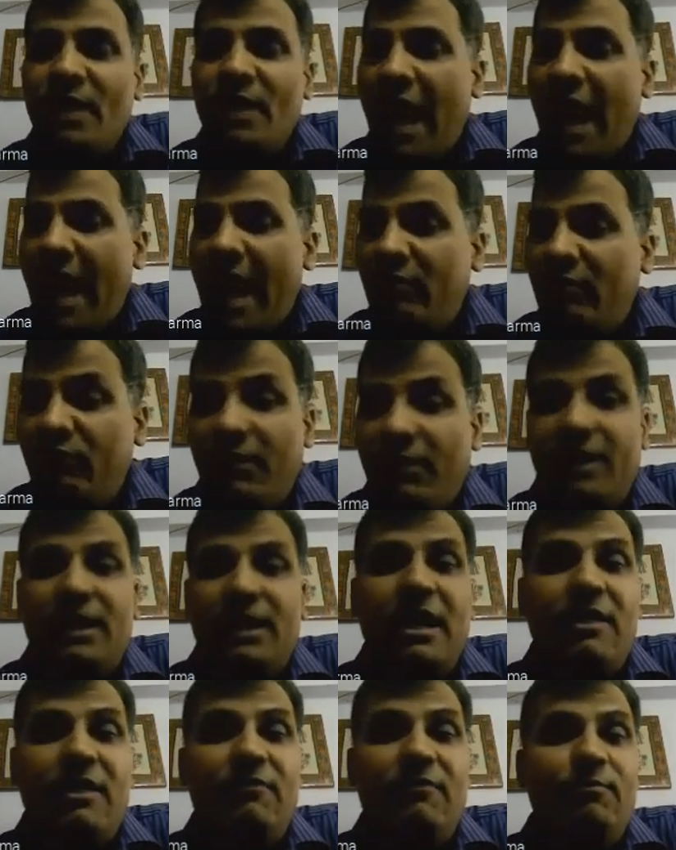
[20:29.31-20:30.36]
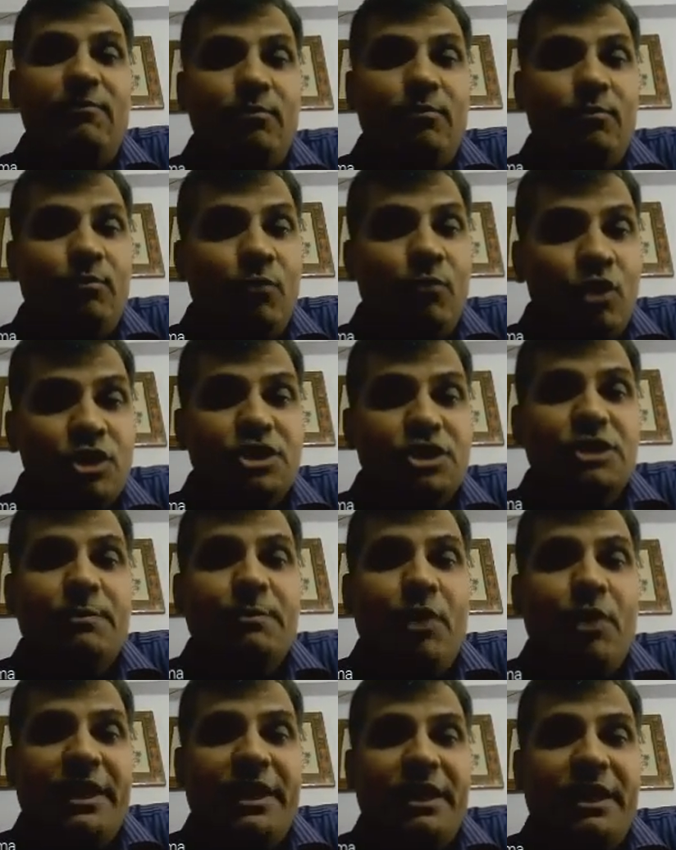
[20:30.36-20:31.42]
and one most
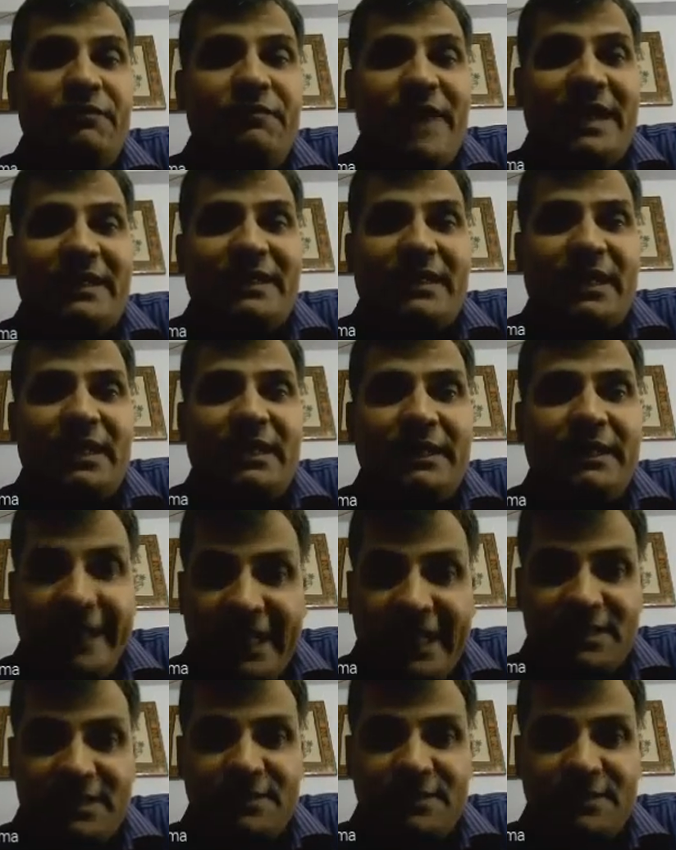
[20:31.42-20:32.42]
important factor is